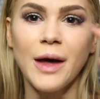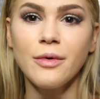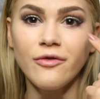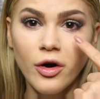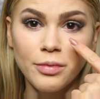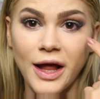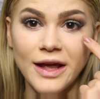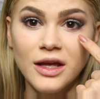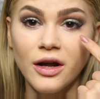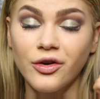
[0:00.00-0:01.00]
And before
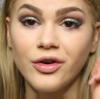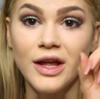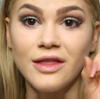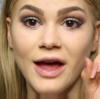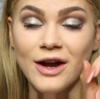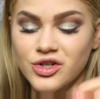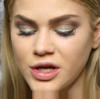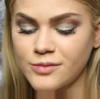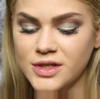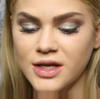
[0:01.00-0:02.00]
applying it underneath,
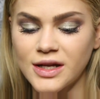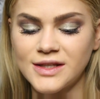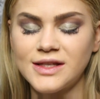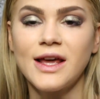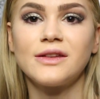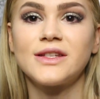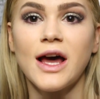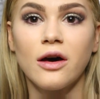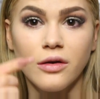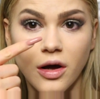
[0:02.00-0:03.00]
actually I'm just gonna set
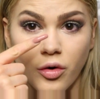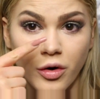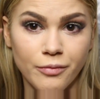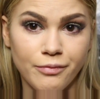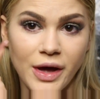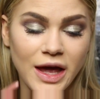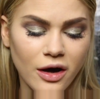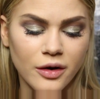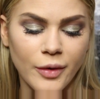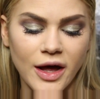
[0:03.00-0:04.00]
down or
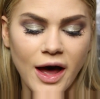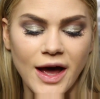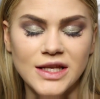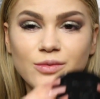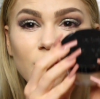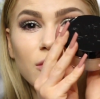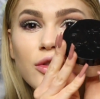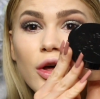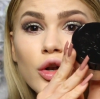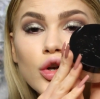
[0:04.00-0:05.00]
bake under my eyes
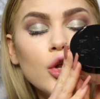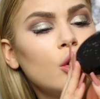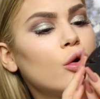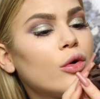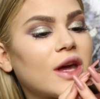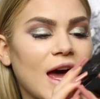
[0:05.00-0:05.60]
with the new